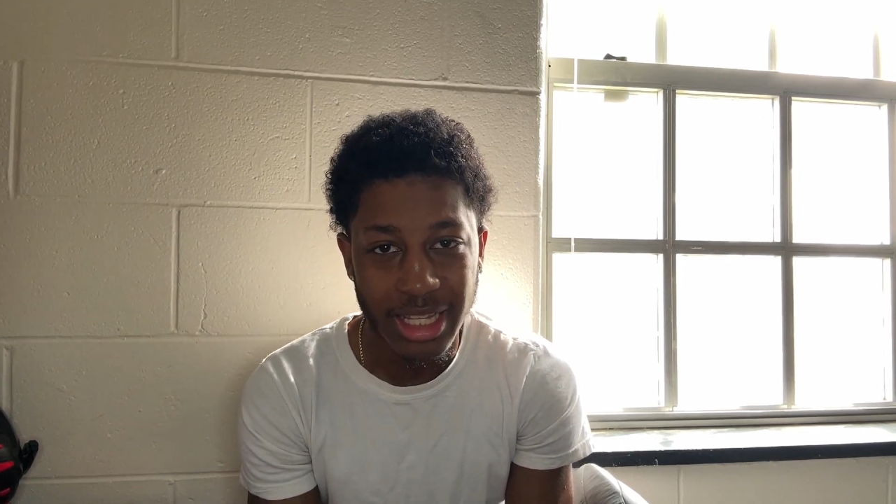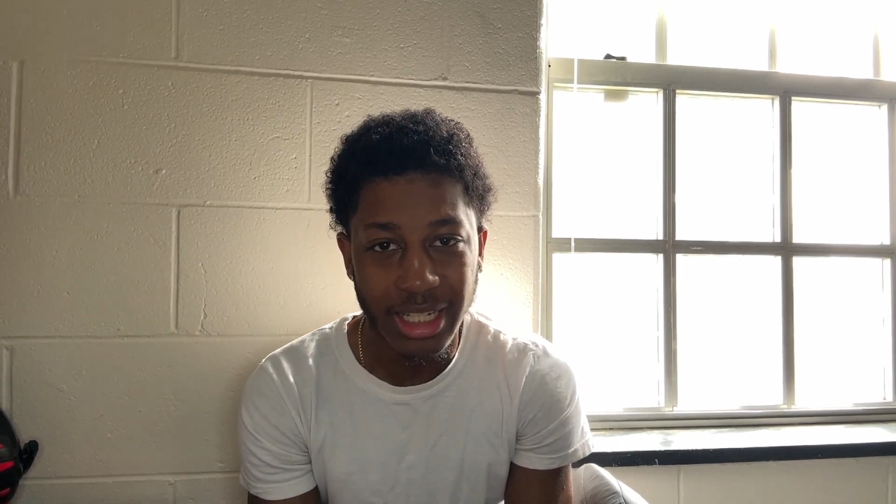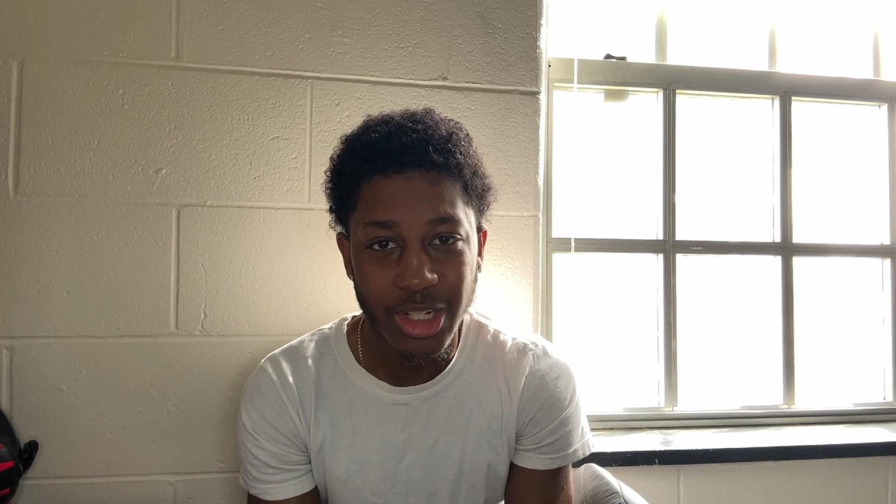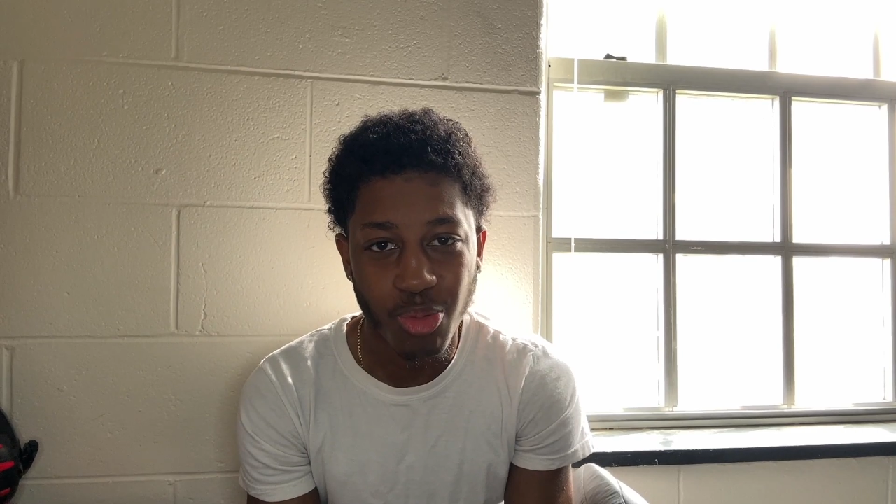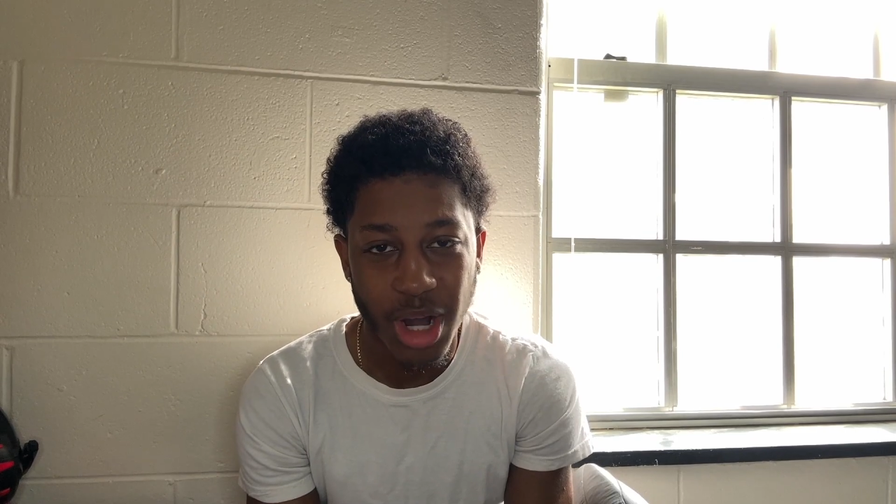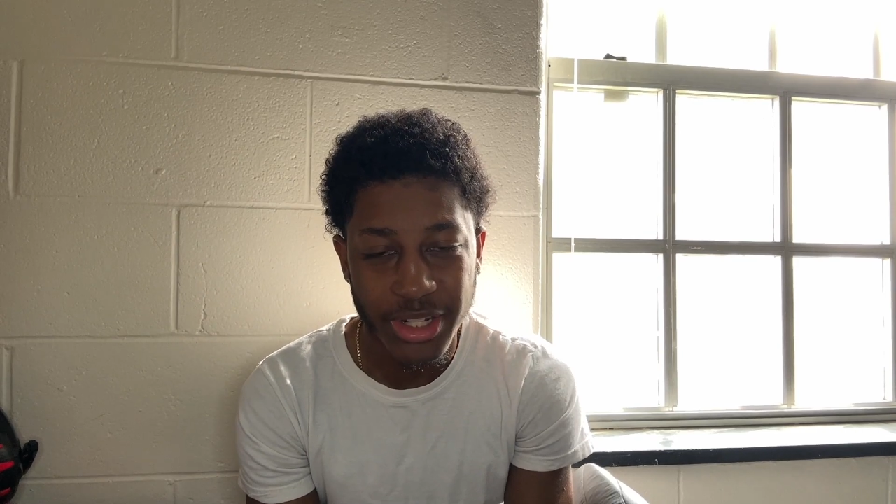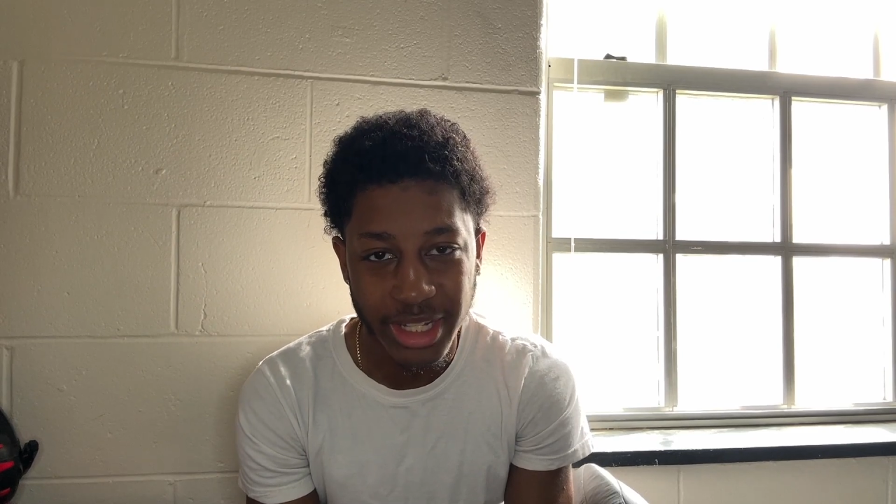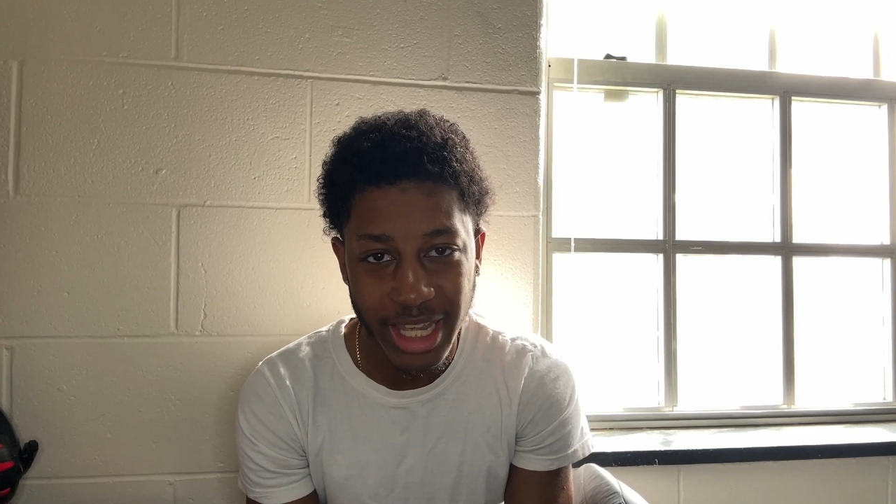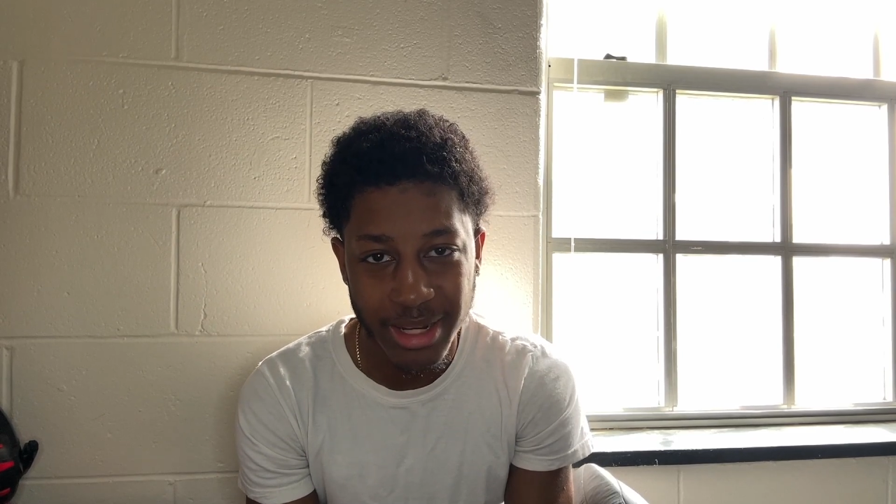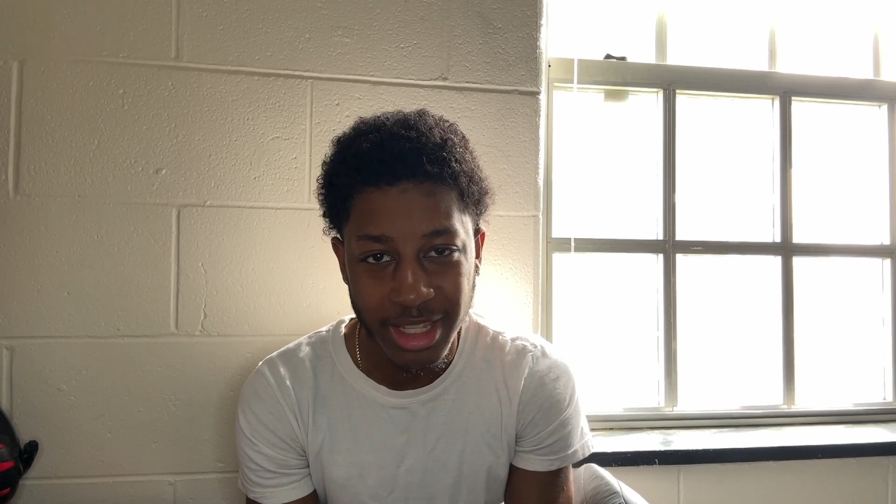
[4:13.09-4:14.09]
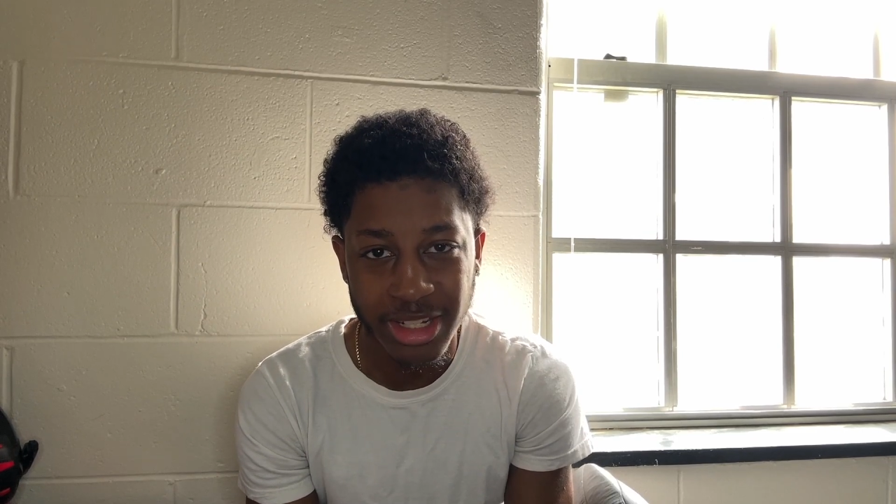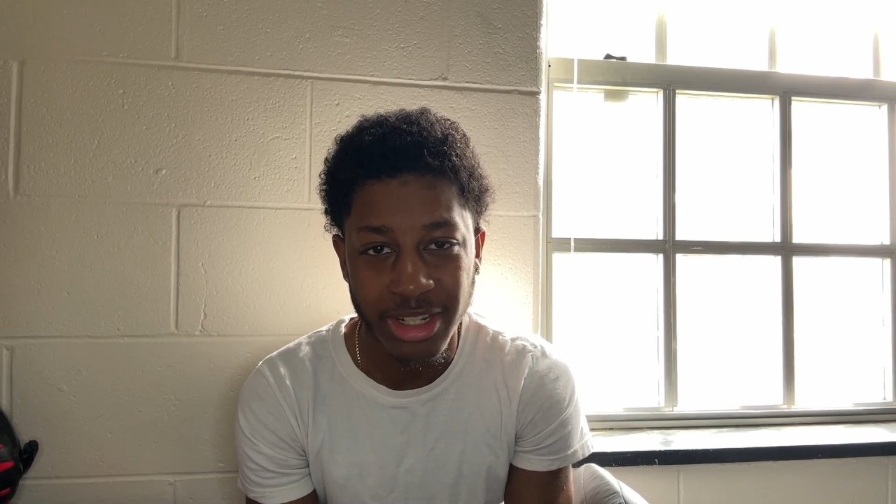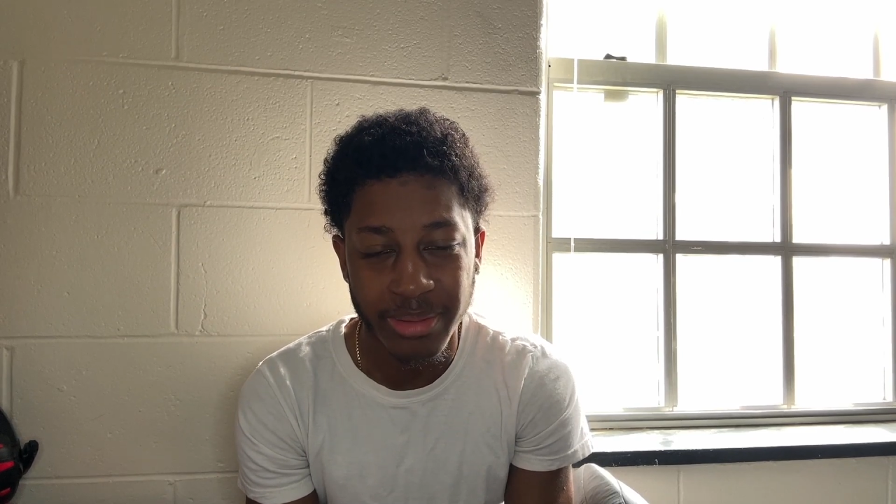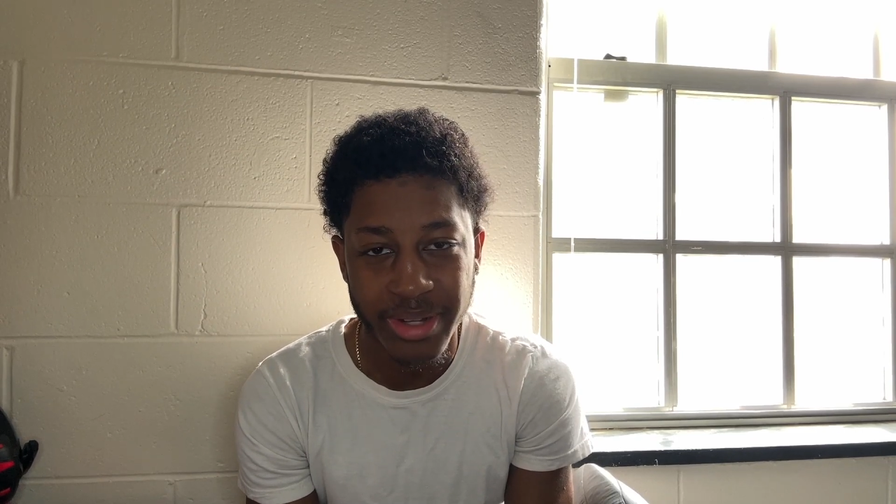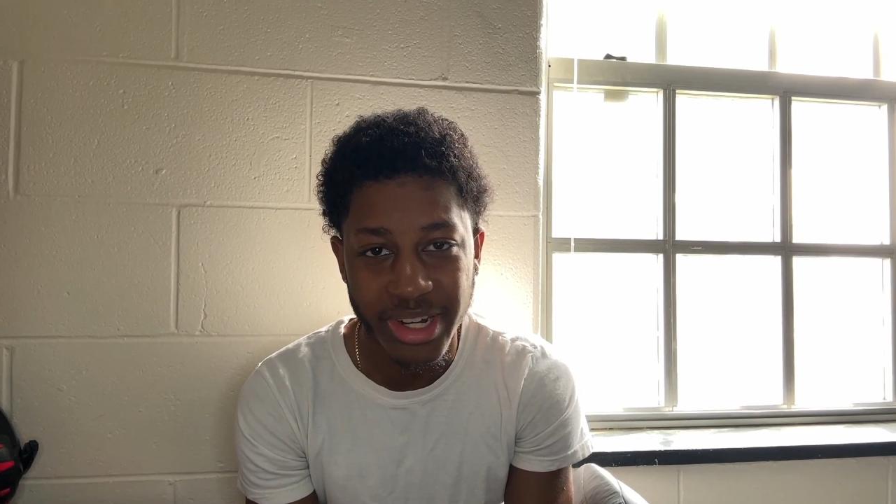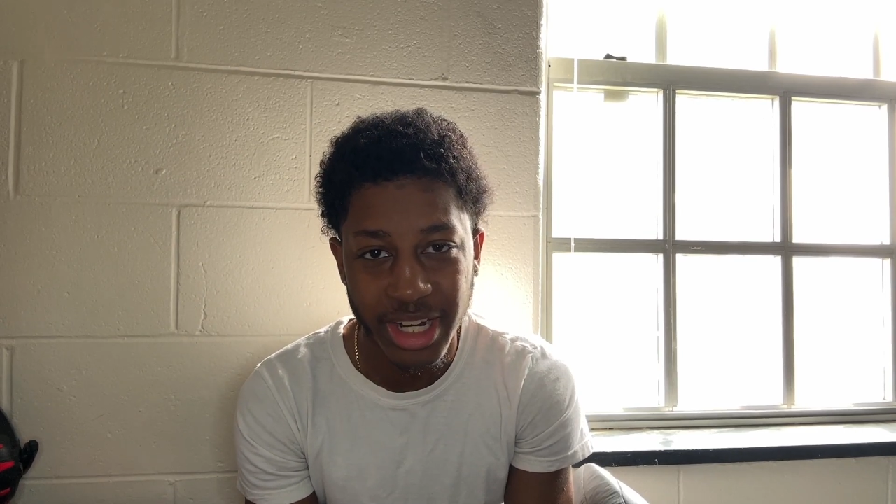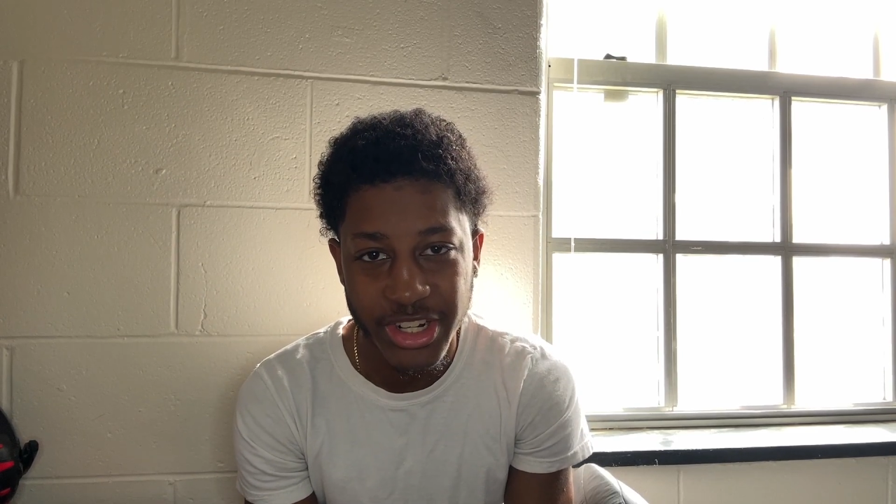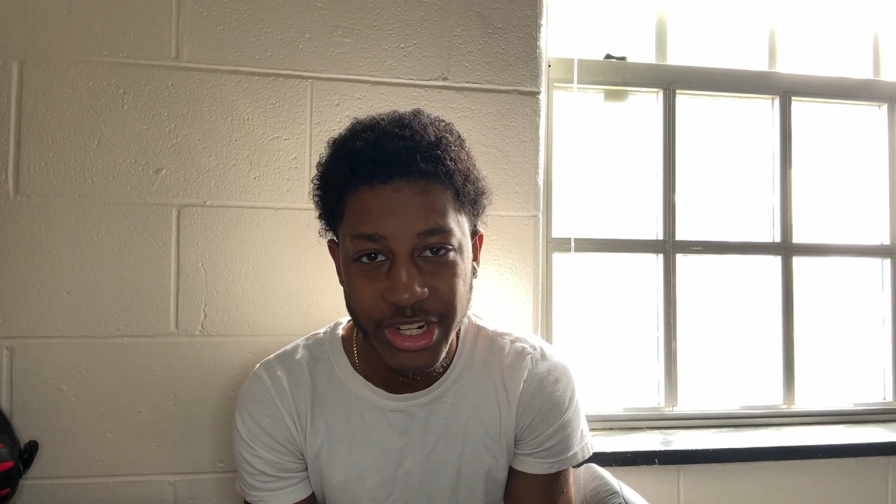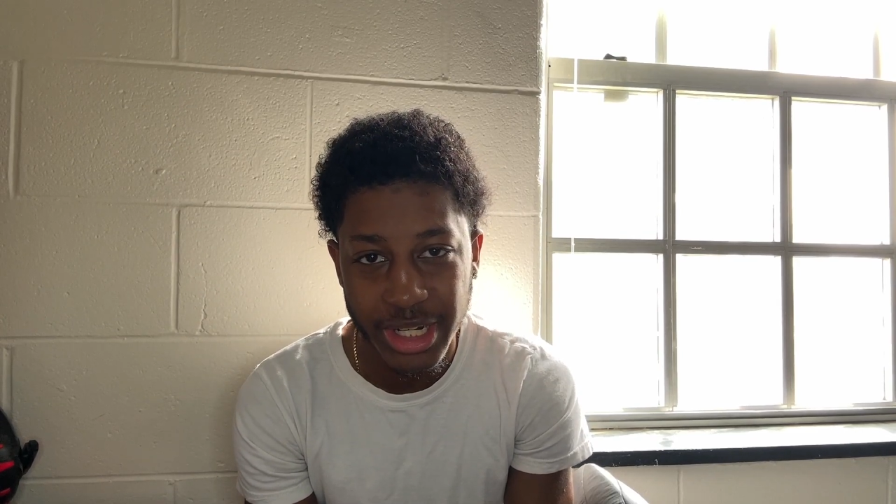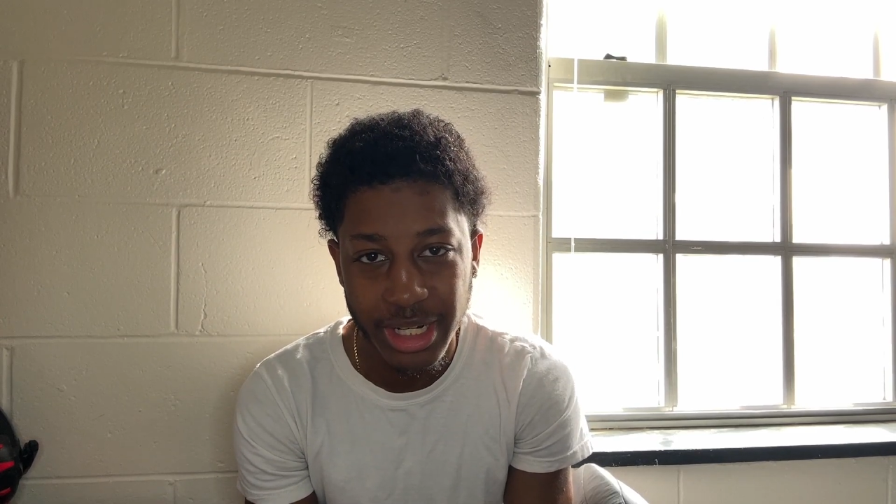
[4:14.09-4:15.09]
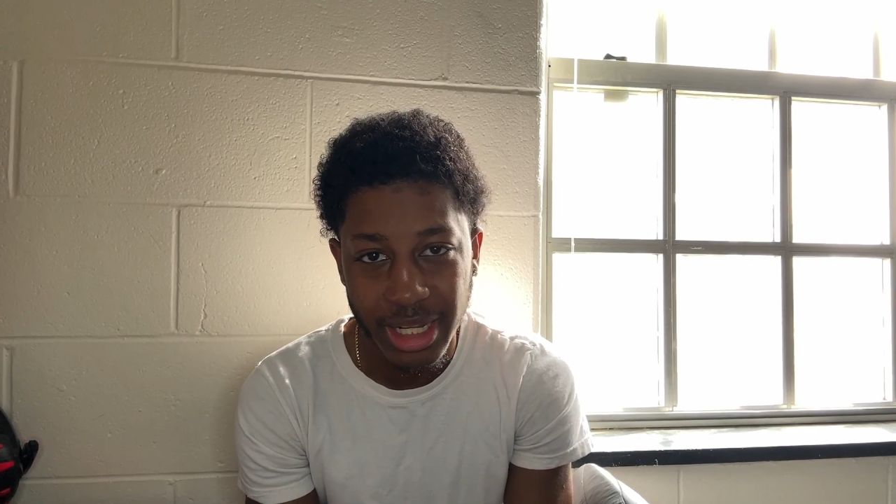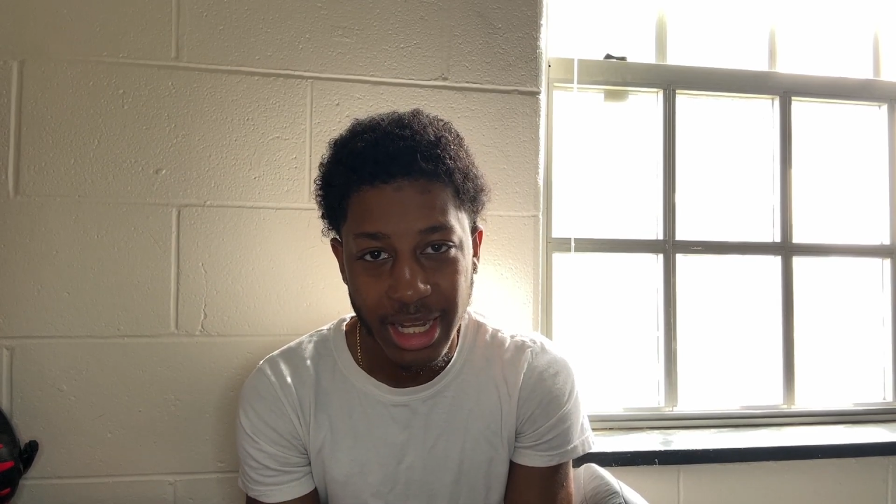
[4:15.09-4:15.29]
Let's watch the games. Let's look at production.